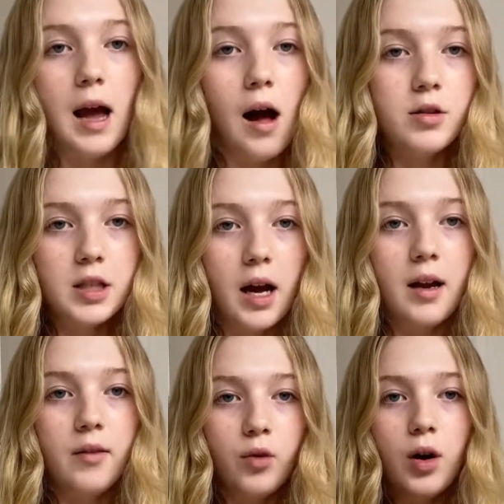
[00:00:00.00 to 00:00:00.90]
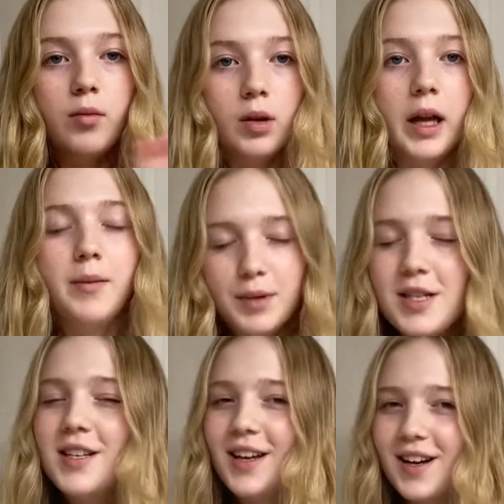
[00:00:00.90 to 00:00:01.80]
outside of what will like be
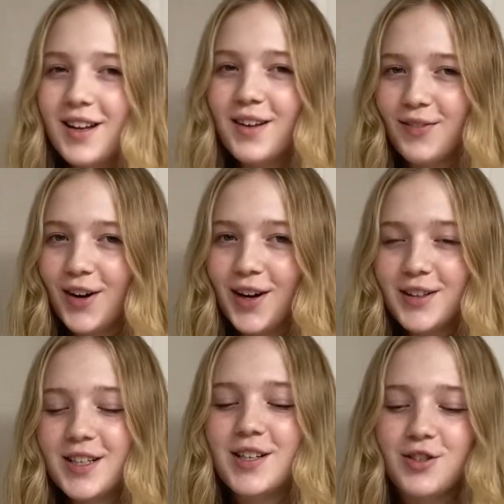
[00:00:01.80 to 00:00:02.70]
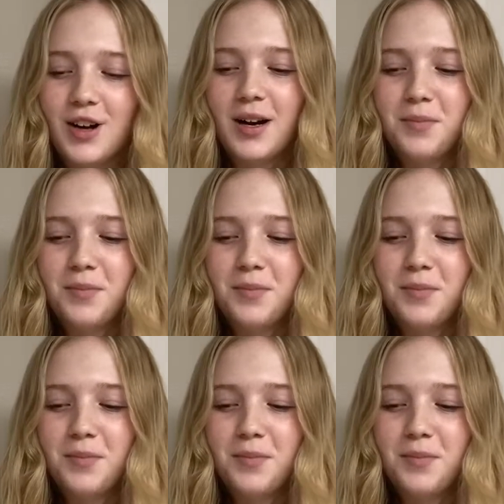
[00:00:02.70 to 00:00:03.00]
seen in the photos is dried